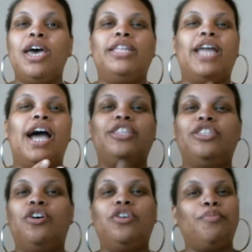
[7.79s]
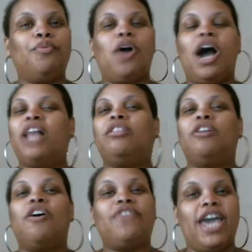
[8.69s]
Now don't get me wrong, I
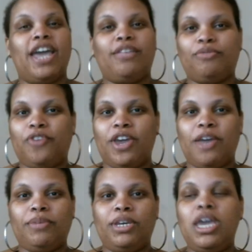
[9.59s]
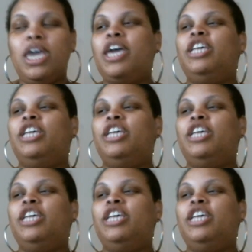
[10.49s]
love the ADDAMS family,